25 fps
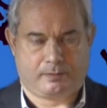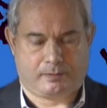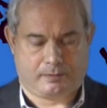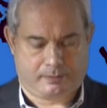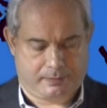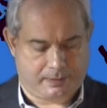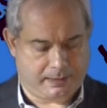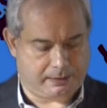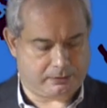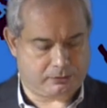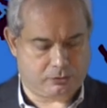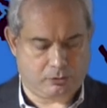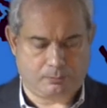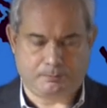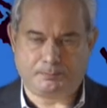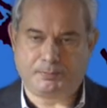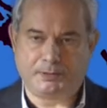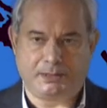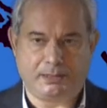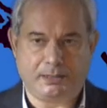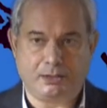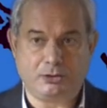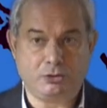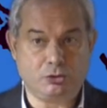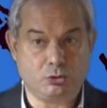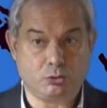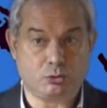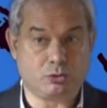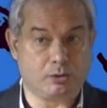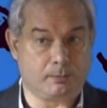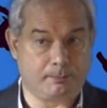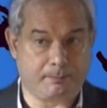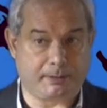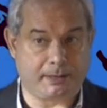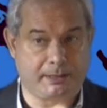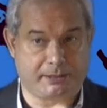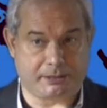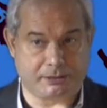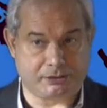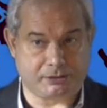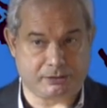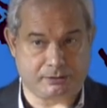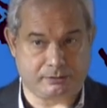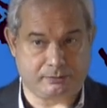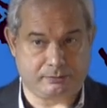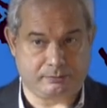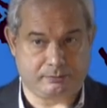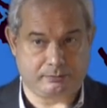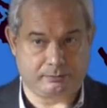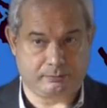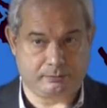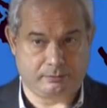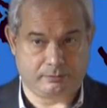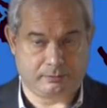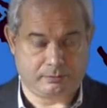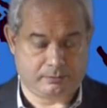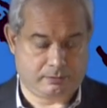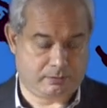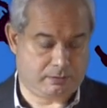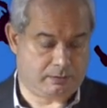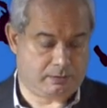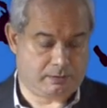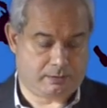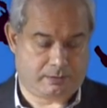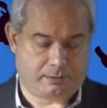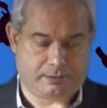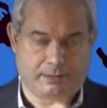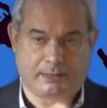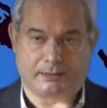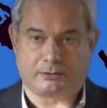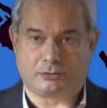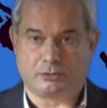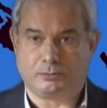That could be a new competitor, that